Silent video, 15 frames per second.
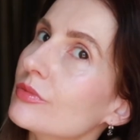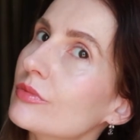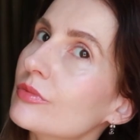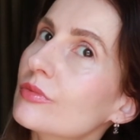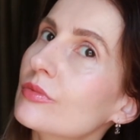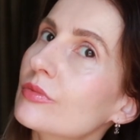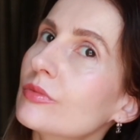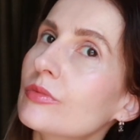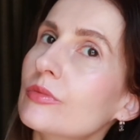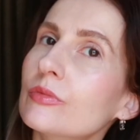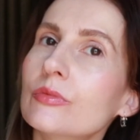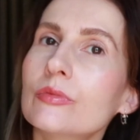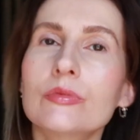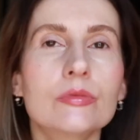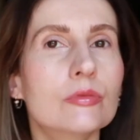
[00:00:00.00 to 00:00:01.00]
like
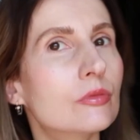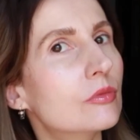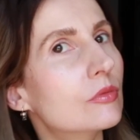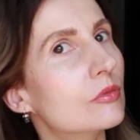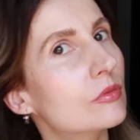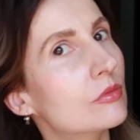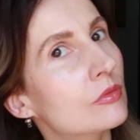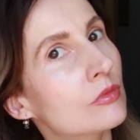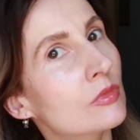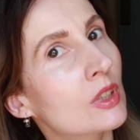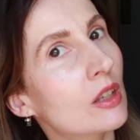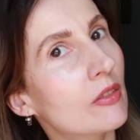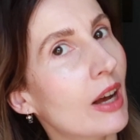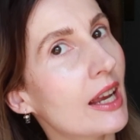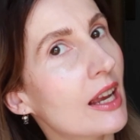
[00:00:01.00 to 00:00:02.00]
natural
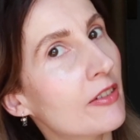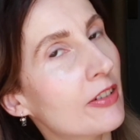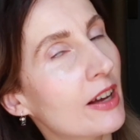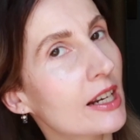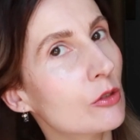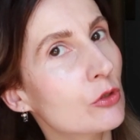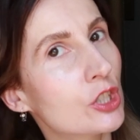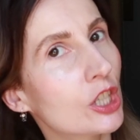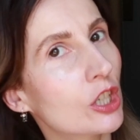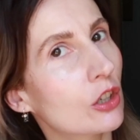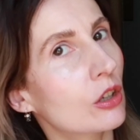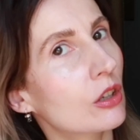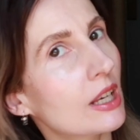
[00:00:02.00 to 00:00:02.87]
ash blonde color,